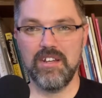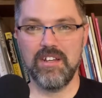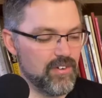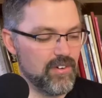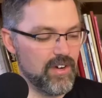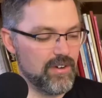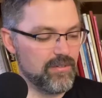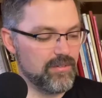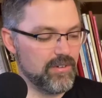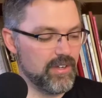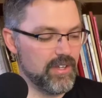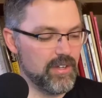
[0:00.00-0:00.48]
So
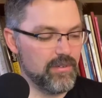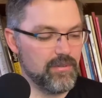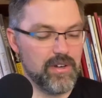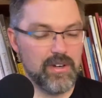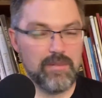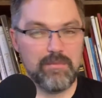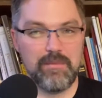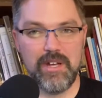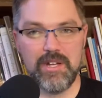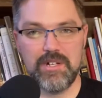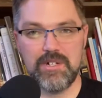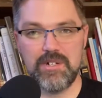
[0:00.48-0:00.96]
I really want
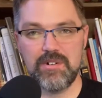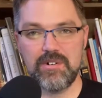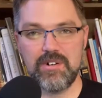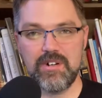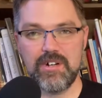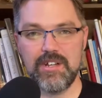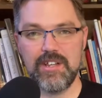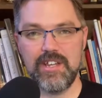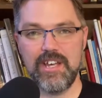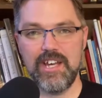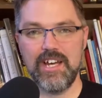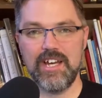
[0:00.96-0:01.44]
to make
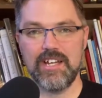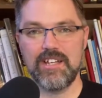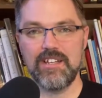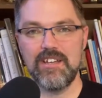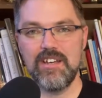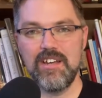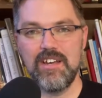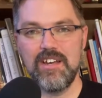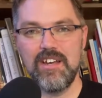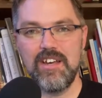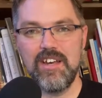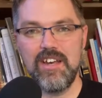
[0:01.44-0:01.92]
sure that,
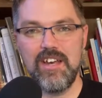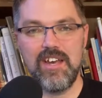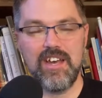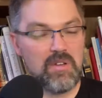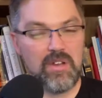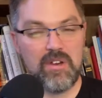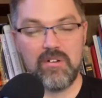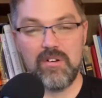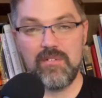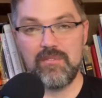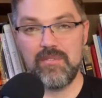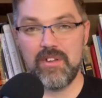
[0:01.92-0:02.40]

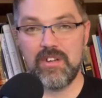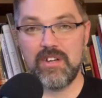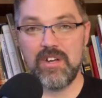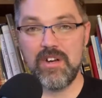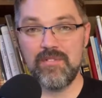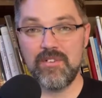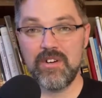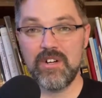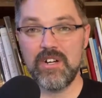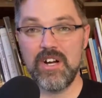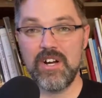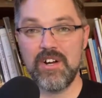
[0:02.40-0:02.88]
you know, if the
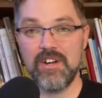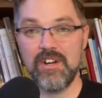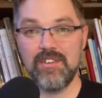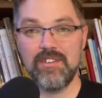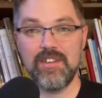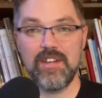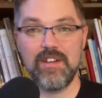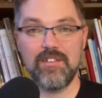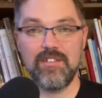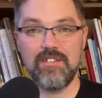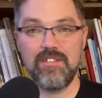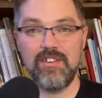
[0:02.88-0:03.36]
cover art
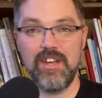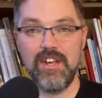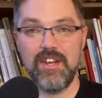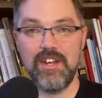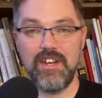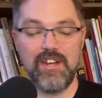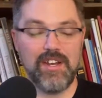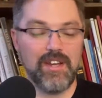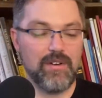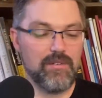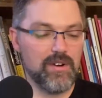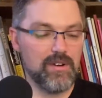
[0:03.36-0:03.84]
is
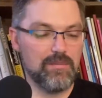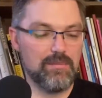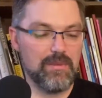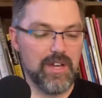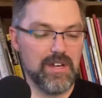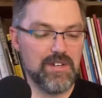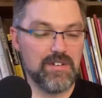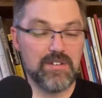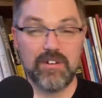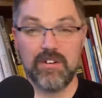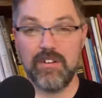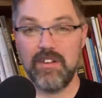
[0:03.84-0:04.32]
outstanding, I want to
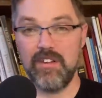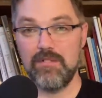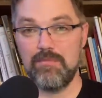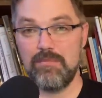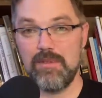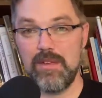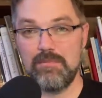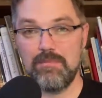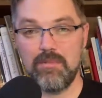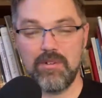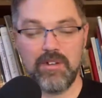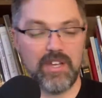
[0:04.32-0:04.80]
make sure these
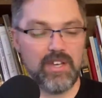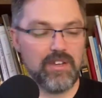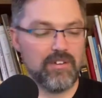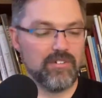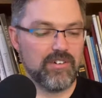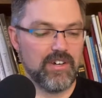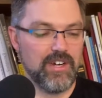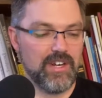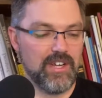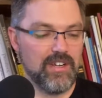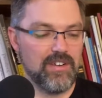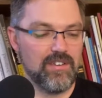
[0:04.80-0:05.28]
people get
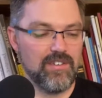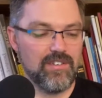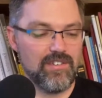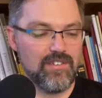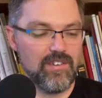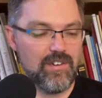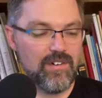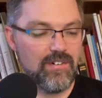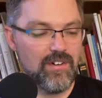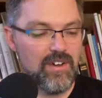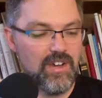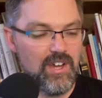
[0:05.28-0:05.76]
credit.
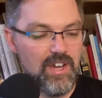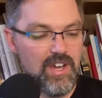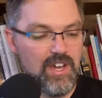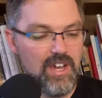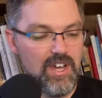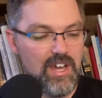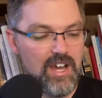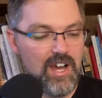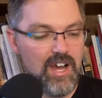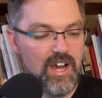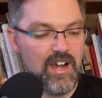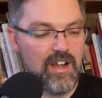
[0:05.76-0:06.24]
So
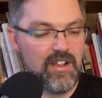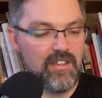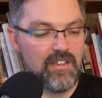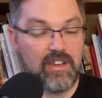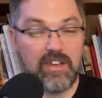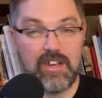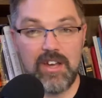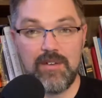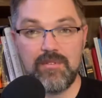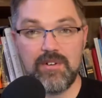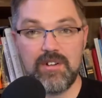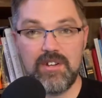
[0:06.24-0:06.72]
the
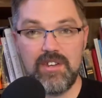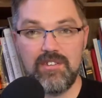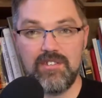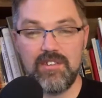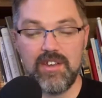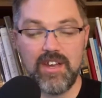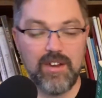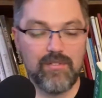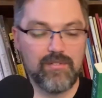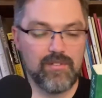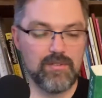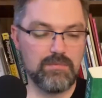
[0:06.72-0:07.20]
cover
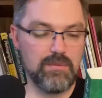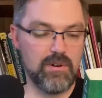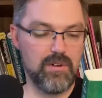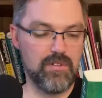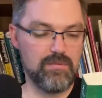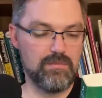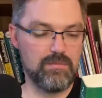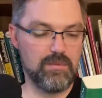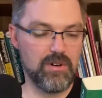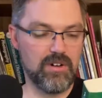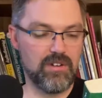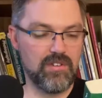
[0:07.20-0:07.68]
design for
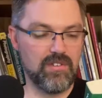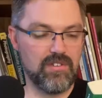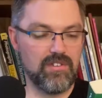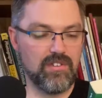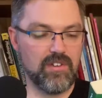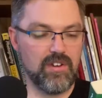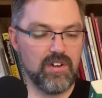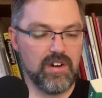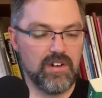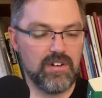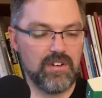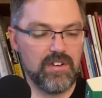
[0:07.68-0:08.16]
both
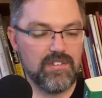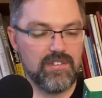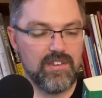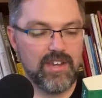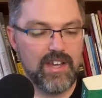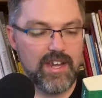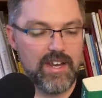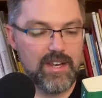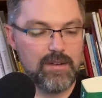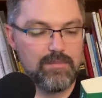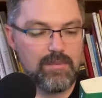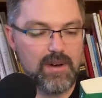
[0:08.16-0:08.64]
books are
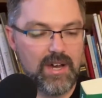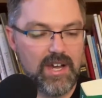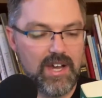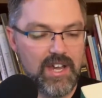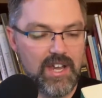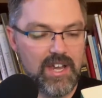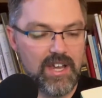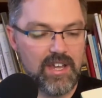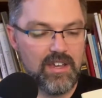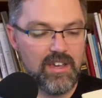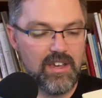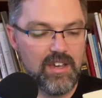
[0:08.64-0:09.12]
designed
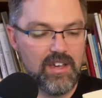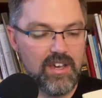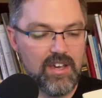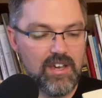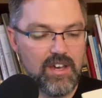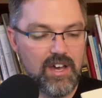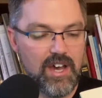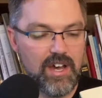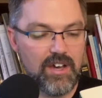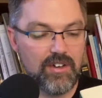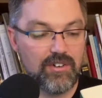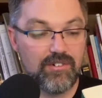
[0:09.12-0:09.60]
by
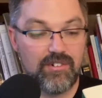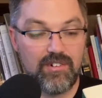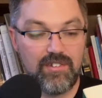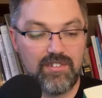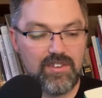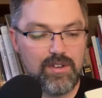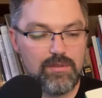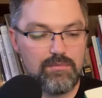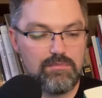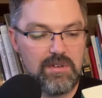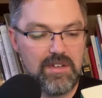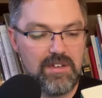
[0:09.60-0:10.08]

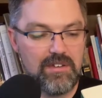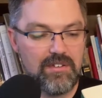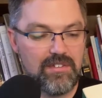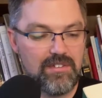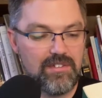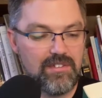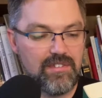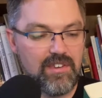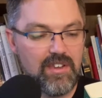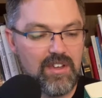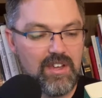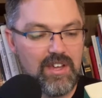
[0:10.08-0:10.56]
Kristen
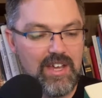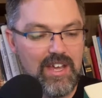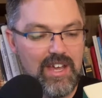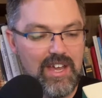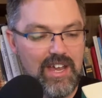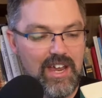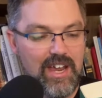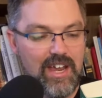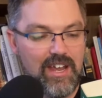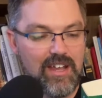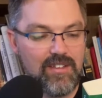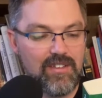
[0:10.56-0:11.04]
Mills,
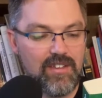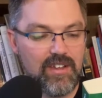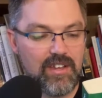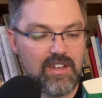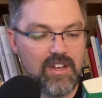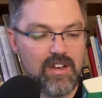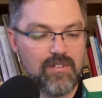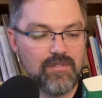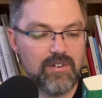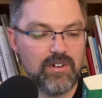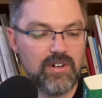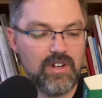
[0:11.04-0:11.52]
and the
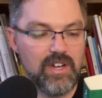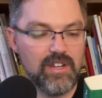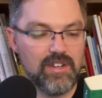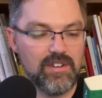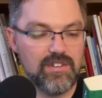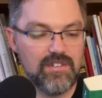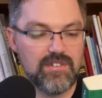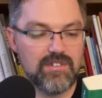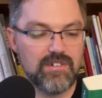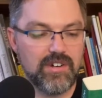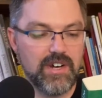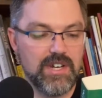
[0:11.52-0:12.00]
cover
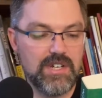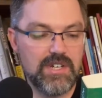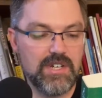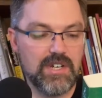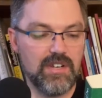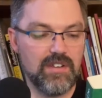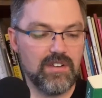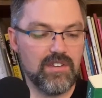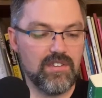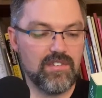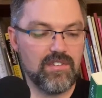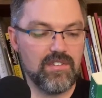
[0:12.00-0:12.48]

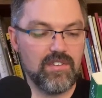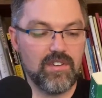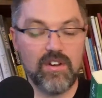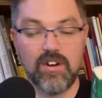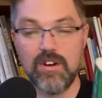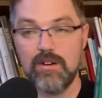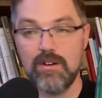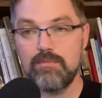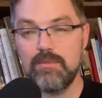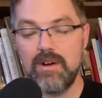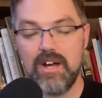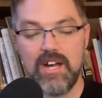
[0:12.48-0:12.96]
illustrations
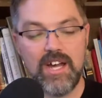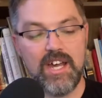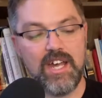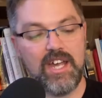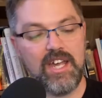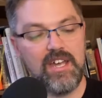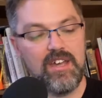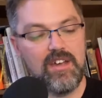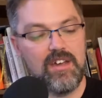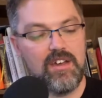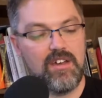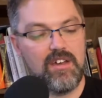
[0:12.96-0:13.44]
are
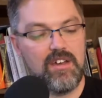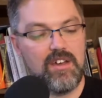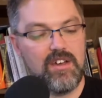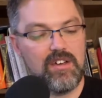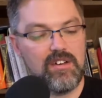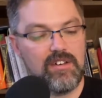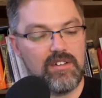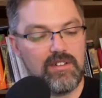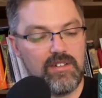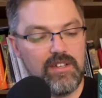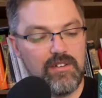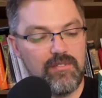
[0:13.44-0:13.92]
by
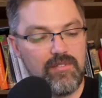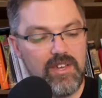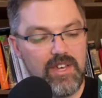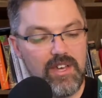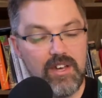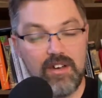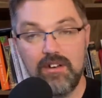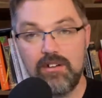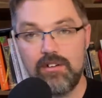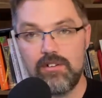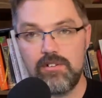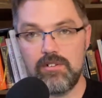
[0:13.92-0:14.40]

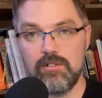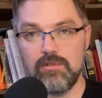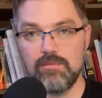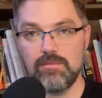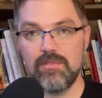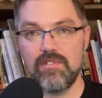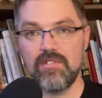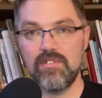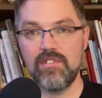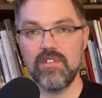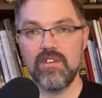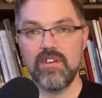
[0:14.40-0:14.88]
Olivia
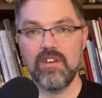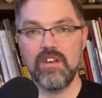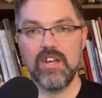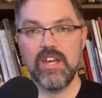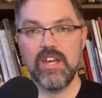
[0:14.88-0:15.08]
Holmes.